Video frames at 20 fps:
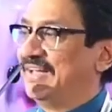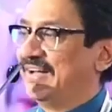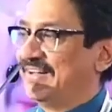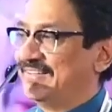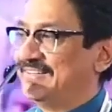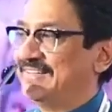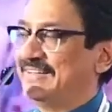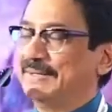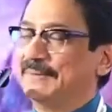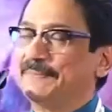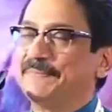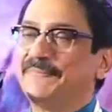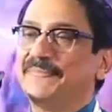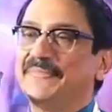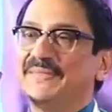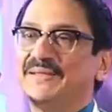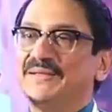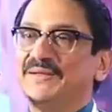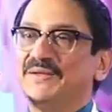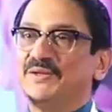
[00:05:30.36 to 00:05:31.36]
the other
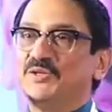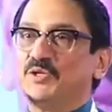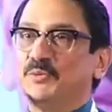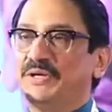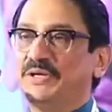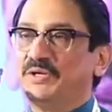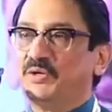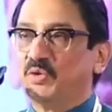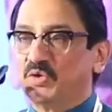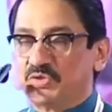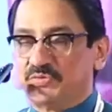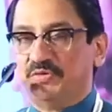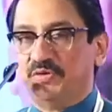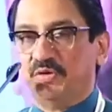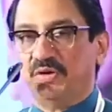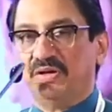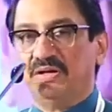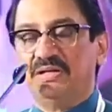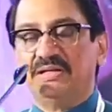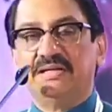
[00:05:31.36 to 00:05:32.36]
to be
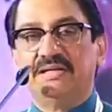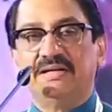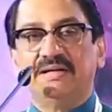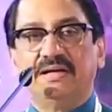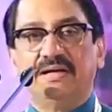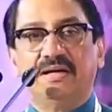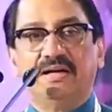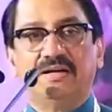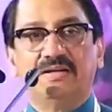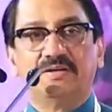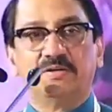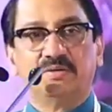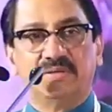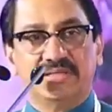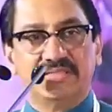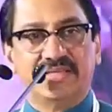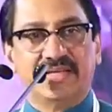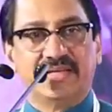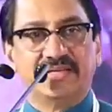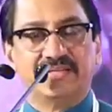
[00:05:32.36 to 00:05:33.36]
useful to
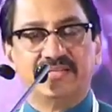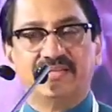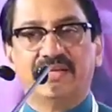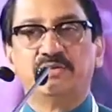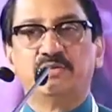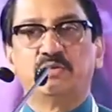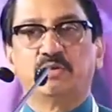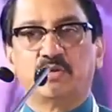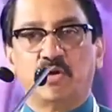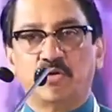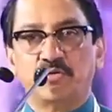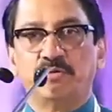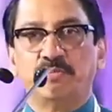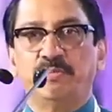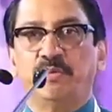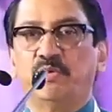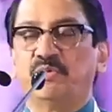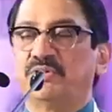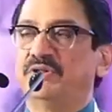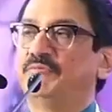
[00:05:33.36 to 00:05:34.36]
this sector and to
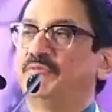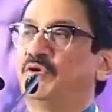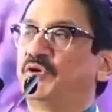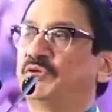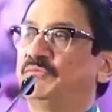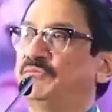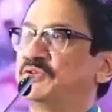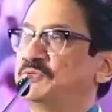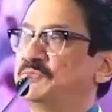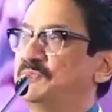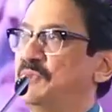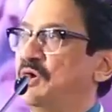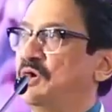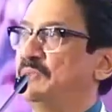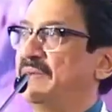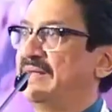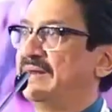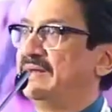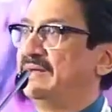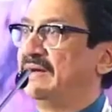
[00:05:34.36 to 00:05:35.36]
contribute in whatever small
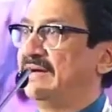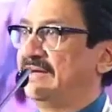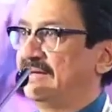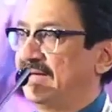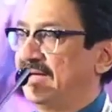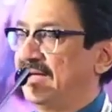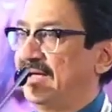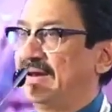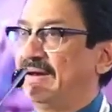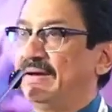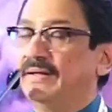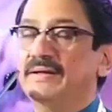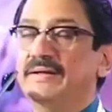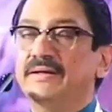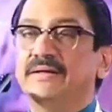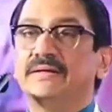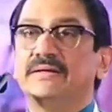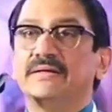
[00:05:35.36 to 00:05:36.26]
manner I can.